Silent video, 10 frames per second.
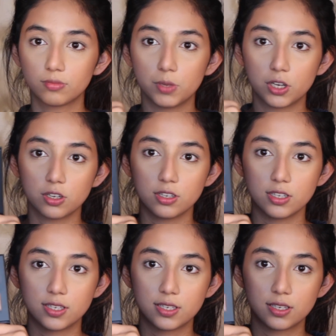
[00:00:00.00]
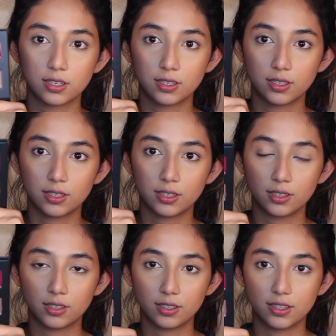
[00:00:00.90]
Because
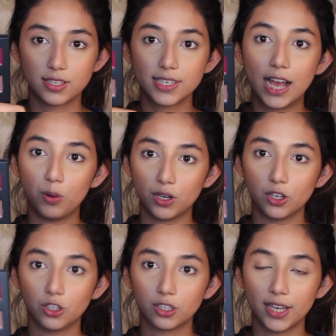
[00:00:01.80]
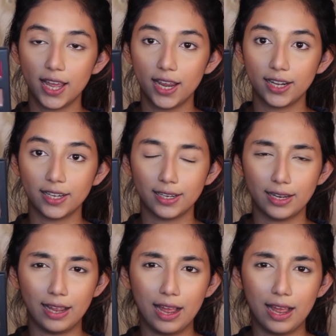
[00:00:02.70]
this is how it looked, and